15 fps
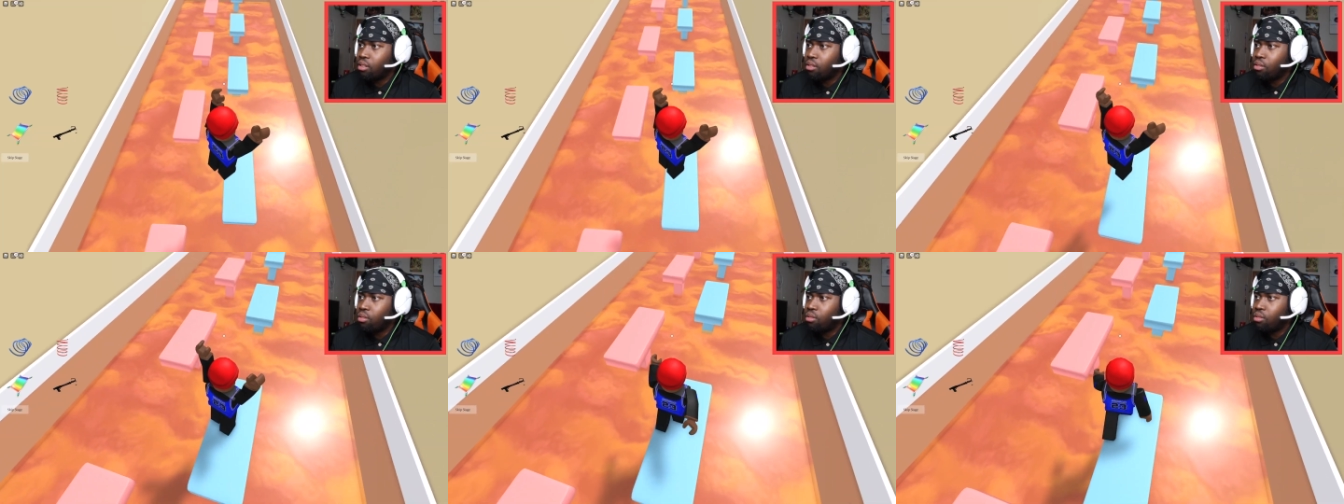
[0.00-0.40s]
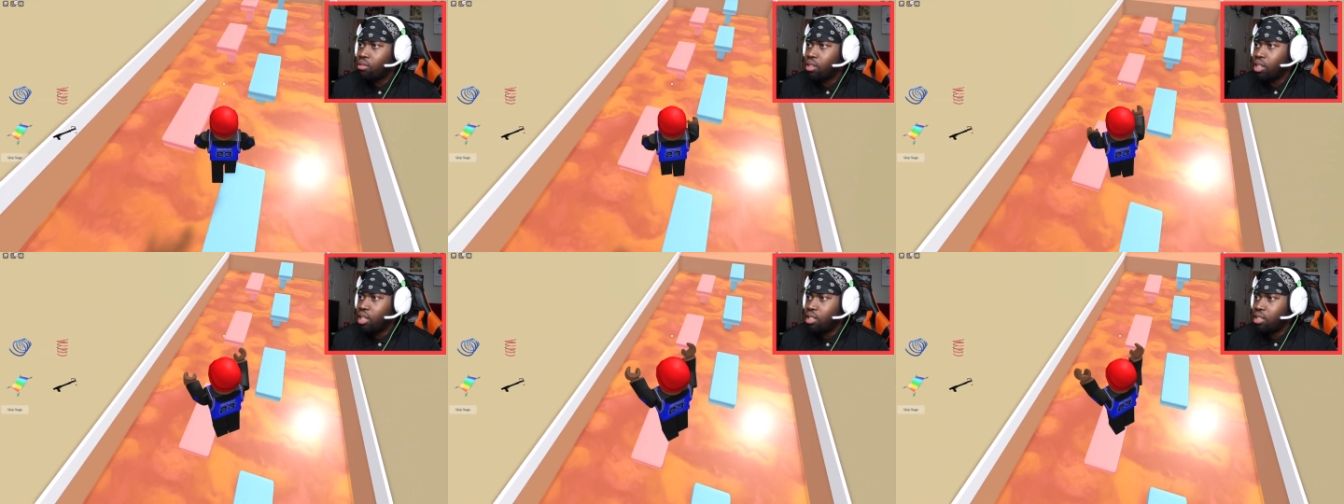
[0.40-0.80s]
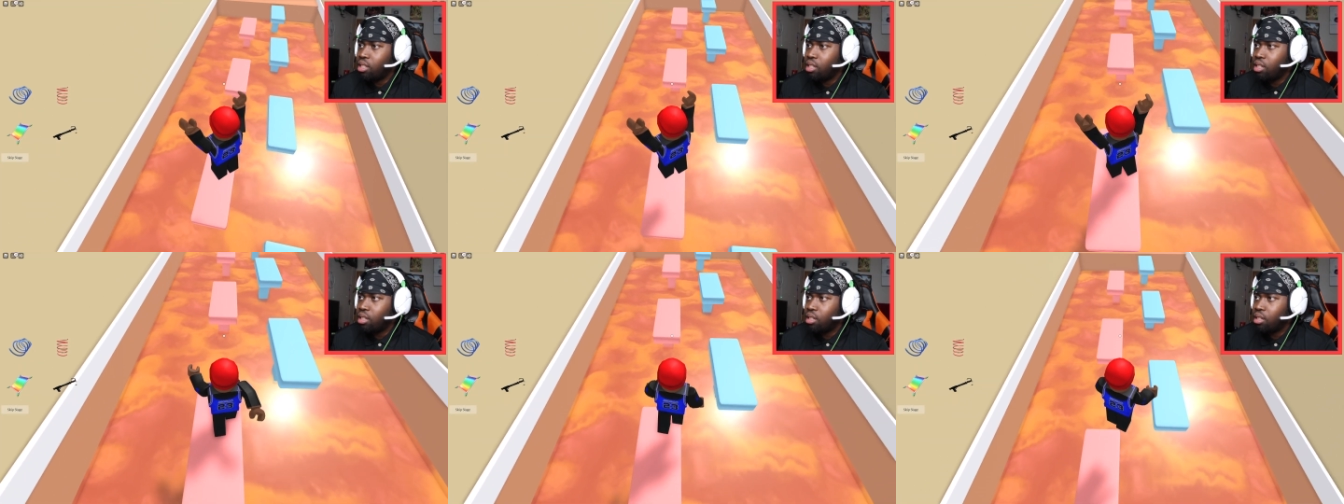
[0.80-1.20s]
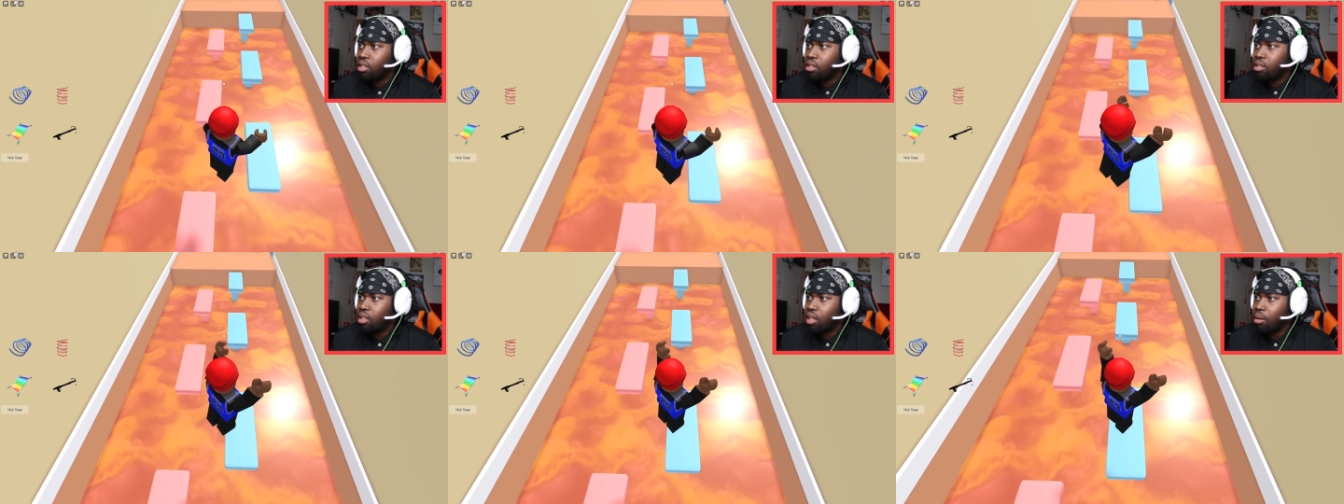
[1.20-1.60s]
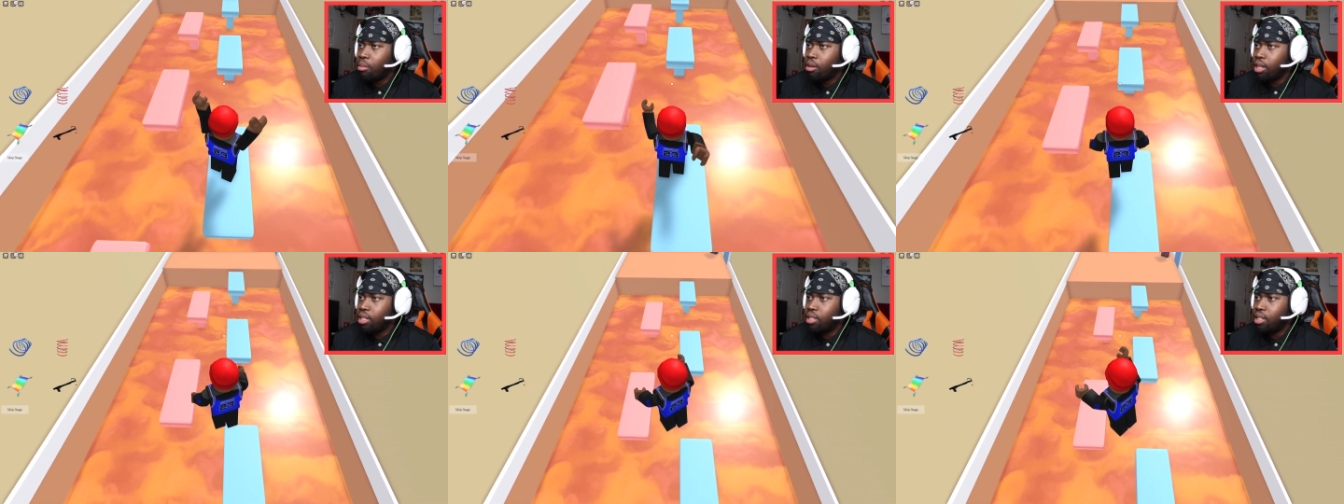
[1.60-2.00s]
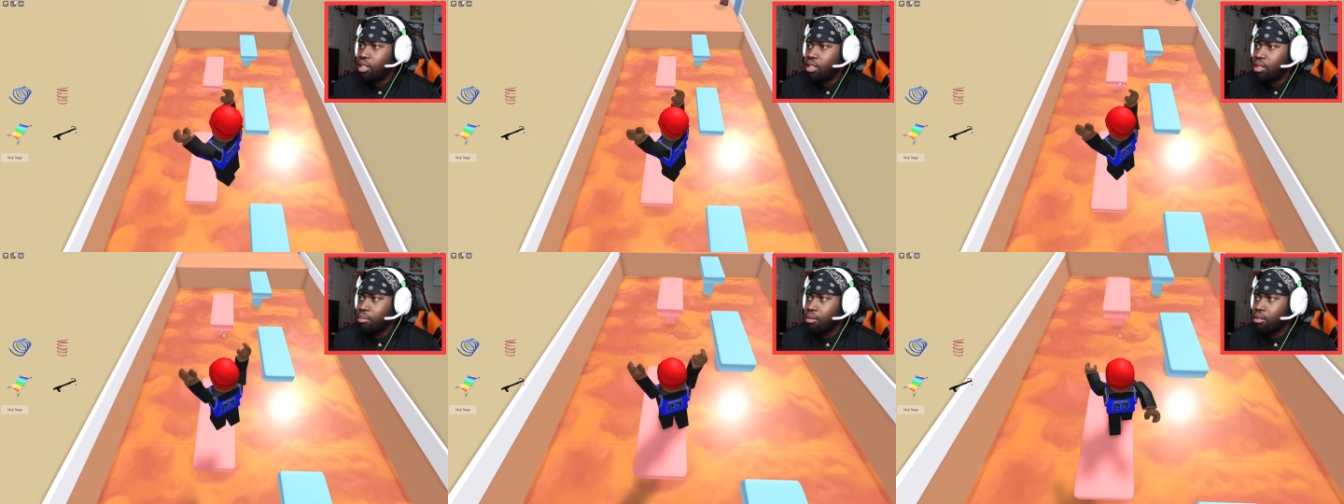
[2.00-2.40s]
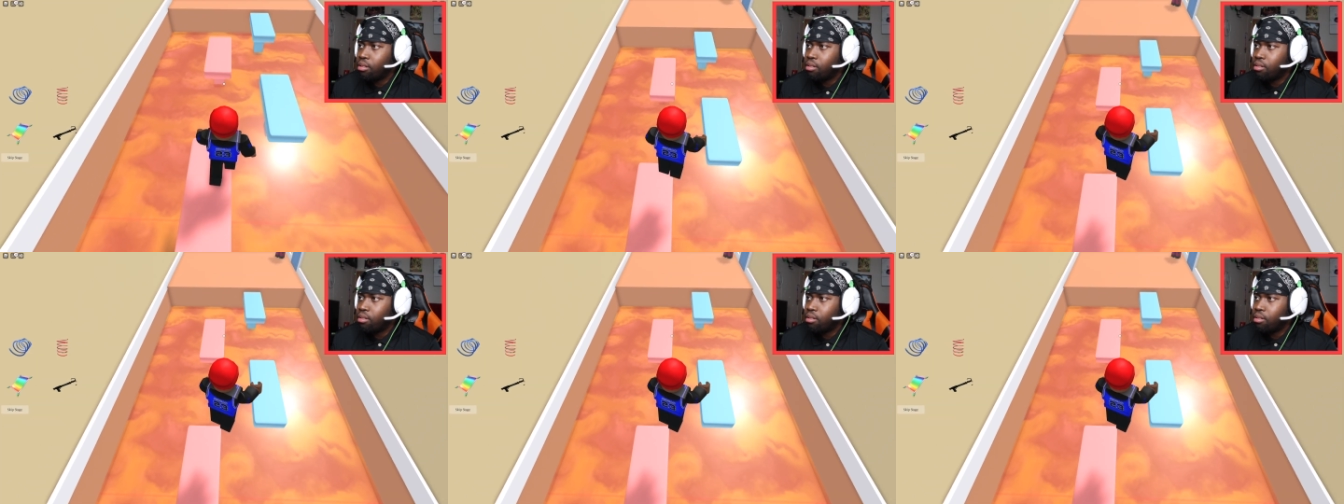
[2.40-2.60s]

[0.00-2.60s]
Oh, easy. Come on, it's easy, bro.